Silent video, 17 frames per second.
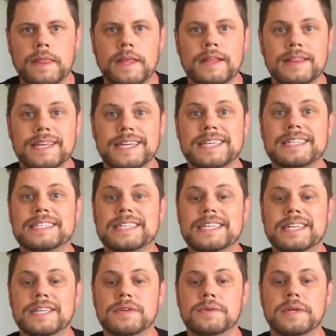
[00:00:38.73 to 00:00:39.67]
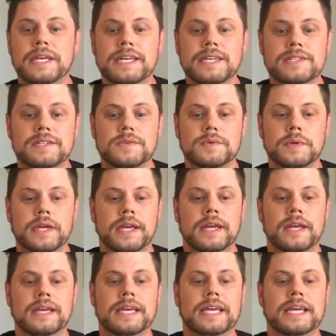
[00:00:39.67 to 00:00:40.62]
The continued history
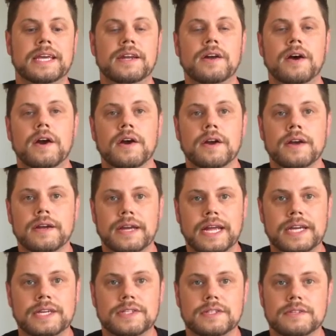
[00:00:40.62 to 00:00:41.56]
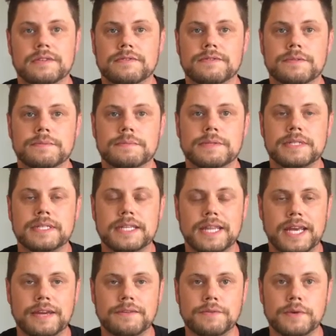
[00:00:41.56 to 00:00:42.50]
in our nation, from
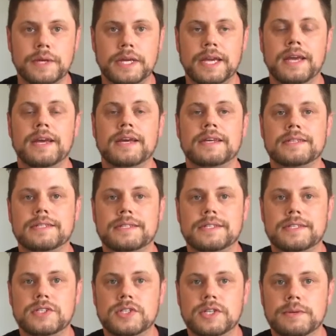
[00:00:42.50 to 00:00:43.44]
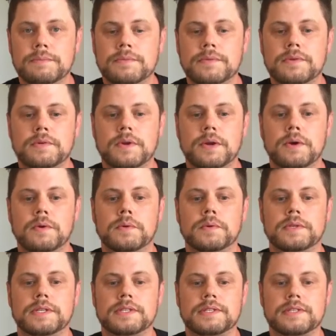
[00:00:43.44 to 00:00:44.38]
slavery to Jim Crow
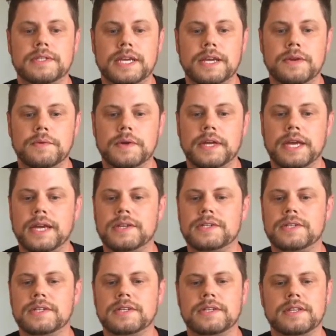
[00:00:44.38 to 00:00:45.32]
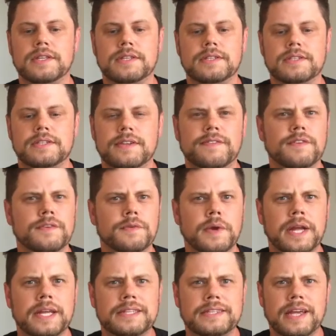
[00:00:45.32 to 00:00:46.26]
to segregation to the civil
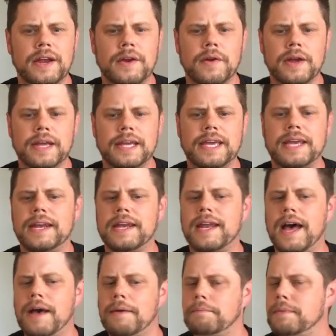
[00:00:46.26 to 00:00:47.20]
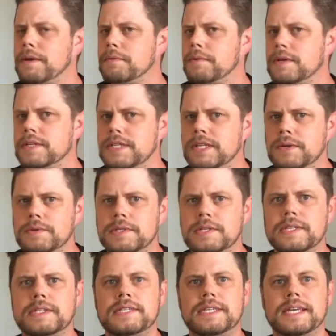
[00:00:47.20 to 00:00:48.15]
rights era, cannot be
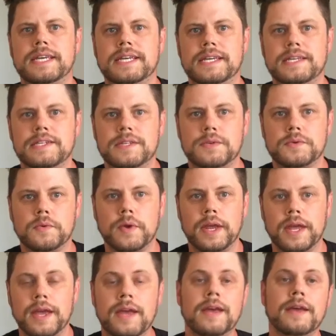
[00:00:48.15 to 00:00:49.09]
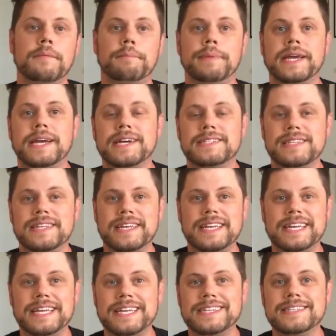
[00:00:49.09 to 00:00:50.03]
reduced to history because it
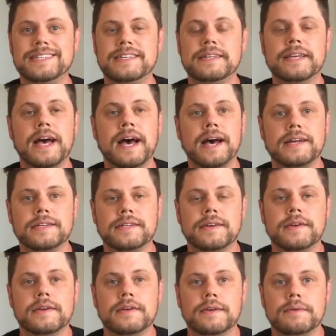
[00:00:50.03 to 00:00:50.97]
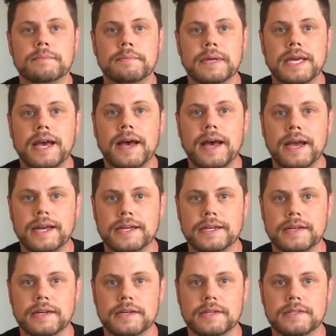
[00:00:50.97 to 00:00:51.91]
is not
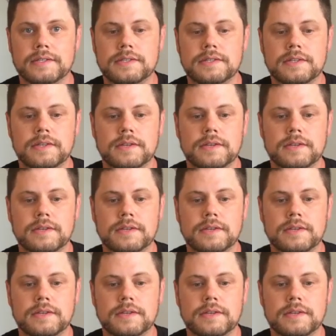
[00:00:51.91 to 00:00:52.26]
behind us.